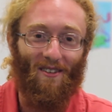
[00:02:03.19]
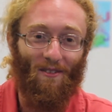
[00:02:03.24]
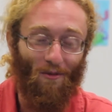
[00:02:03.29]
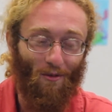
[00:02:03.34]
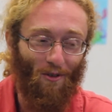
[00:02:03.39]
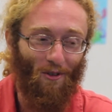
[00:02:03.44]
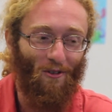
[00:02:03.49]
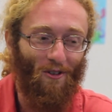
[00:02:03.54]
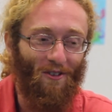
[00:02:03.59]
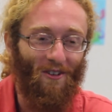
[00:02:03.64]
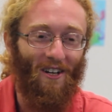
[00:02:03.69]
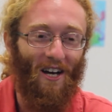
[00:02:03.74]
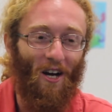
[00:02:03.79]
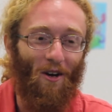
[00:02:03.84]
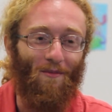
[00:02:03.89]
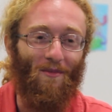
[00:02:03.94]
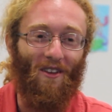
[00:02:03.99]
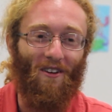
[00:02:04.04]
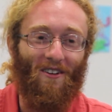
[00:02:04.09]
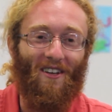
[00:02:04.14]
little
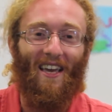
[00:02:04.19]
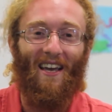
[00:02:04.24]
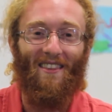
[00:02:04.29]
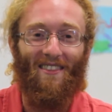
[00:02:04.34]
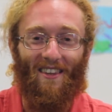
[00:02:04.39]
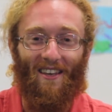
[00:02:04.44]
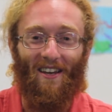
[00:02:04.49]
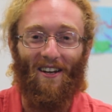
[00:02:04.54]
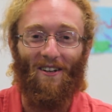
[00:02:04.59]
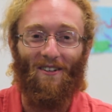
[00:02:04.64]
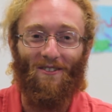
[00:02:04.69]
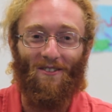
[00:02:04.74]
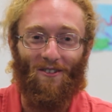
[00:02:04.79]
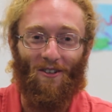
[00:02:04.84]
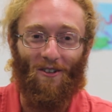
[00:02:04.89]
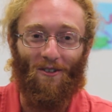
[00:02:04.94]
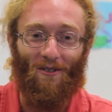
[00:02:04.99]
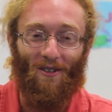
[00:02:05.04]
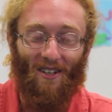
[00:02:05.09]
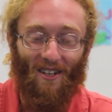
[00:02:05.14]
help, they'll get there.
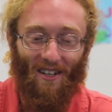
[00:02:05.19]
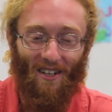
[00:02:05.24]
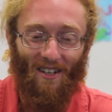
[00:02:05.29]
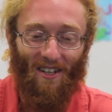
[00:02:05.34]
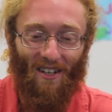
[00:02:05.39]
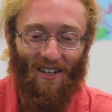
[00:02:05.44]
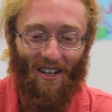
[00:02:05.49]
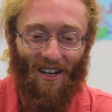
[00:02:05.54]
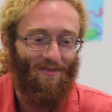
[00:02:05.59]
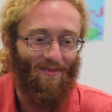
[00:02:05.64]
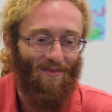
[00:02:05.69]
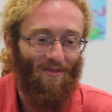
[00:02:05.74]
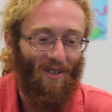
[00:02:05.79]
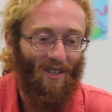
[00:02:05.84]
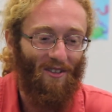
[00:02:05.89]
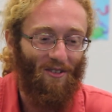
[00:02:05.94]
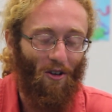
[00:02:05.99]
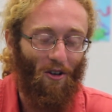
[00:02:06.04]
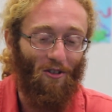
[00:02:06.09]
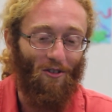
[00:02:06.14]
So
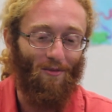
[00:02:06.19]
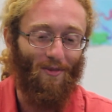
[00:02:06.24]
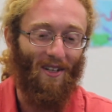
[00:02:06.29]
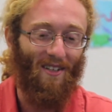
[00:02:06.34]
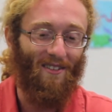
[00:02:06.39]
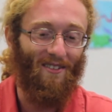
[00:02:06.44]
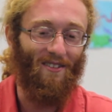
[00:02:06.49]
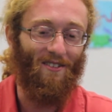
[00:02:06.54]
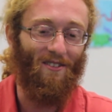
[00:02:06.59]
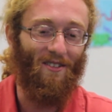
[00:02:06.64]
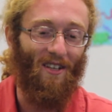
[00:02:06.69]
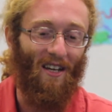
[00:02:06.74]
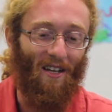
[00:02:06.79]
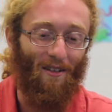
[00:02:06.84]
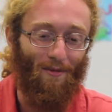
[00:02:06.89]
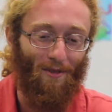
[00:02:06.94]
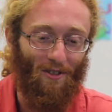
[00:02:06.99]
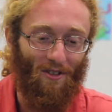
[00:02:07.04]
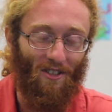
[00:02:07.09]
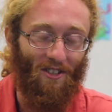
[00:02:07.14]
it's awesome getting to see how
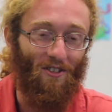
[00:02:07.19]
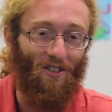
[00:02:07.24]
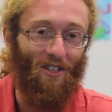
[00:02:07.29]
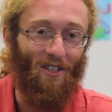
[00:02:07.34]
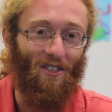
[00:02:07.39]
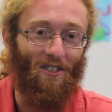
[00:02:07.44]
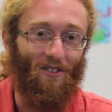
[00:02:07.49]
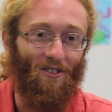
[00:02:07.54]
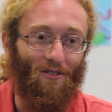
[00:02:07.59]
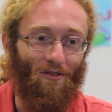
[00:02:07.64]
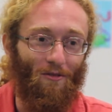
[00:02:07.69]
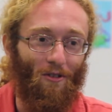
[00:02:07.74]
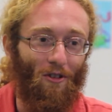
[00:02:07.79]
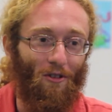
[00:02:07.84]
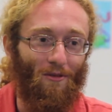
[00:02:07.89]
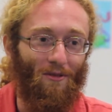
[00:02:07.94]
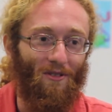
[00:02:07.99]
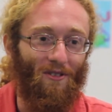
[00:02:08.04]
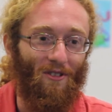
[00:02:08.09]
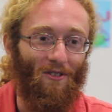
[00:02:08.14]
much they change and
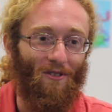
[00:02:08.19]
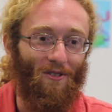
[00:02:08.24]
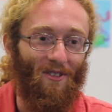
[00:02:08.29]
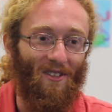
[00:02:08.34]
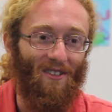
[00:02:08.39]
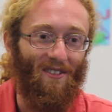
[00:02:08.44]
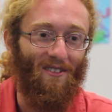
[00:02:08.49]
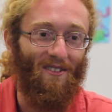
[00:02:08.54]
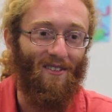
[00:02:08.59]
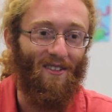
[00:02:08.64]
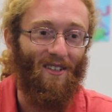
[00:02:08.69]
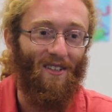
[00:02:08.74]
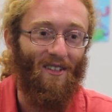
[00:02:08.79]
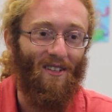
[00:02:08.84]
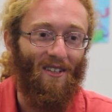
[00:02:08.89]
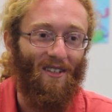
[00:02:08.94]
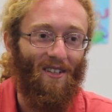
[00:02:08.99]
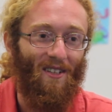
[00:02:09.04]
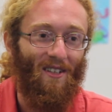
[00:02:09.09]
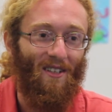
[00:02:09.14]
grow and learn,
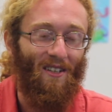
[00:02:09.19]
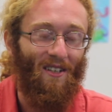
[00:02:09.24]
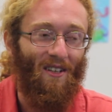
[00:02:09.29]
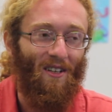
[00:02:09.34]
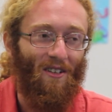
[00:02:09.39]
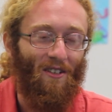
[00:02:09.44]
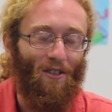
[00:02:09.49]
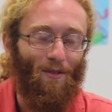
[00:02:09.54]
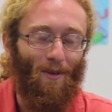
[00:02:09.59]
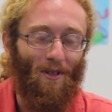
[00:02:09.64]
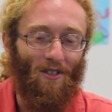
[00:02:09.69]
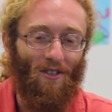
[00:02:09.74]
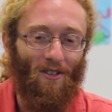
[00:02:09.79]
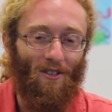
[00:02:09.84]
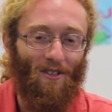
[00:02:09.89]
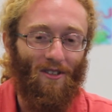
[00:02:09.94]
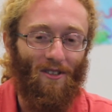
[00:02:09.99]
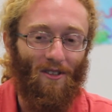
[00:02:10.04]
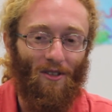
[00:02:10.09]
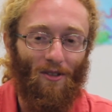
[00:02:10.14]
and especially
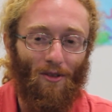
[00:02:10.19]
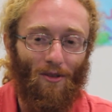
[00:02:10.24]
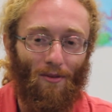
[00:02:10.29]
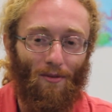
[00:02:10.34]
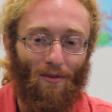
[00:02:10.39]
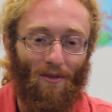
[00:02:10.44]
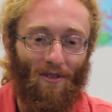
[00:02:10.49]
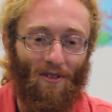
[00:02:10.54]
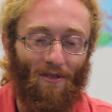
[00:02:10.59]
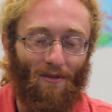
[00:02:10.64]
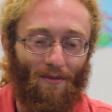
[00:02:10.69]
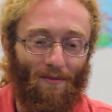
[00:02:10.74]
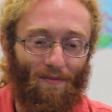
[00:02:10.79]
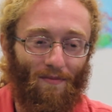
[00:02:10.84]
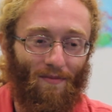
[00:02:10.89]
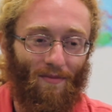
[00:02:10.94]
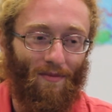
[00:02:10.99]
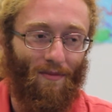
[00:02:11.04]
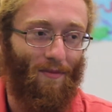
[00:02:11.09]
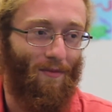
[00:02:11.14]
like,
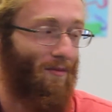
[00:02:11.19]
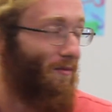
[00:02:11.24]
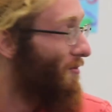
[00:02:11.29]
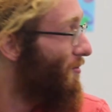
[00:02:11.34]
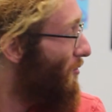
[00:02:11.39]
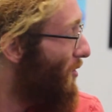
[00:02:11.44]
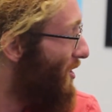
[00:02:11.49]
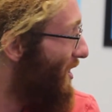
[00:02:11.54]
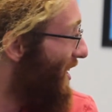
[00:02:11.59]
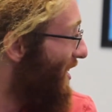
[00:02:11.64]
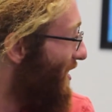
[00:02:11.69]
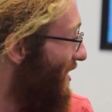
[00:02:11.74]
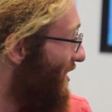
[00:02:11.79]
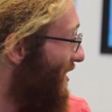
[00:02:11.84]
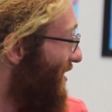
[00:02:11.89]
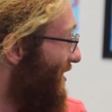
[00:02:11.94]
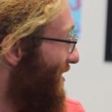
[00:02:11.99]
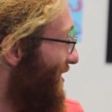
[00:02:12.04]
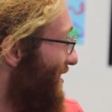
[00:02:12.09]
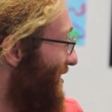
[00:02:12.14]
when
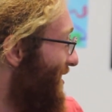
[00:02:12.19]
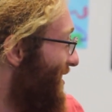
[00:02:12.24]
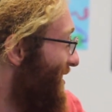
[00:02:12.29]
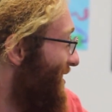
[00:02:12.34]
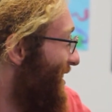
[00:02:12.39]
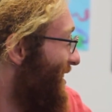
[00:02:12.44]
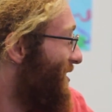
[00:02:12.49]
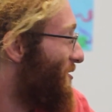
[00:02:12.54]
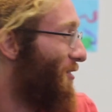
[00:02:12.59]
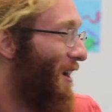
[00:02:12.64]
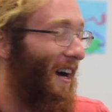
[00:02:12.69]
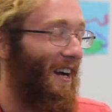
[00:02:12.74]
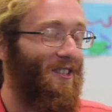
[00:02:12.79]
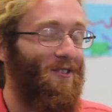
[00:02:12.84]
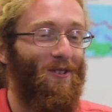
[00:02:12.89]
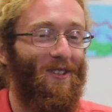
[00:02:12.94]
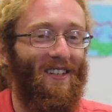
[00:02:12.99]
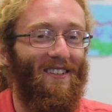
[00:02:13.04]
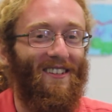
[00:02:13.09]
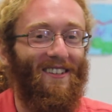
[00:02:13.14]
they
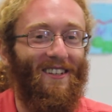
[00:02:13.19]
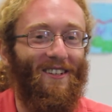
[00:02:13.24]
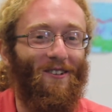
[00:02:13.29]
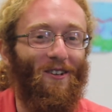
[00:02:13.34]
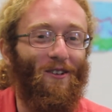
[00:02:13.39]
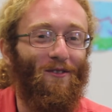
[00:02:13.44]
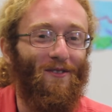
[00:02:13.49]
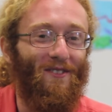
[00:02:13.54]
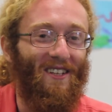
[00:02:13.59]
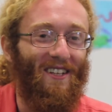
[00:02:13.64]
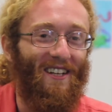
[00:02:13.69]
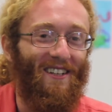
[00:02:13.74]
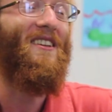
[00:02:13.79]
graduate and then they go from there,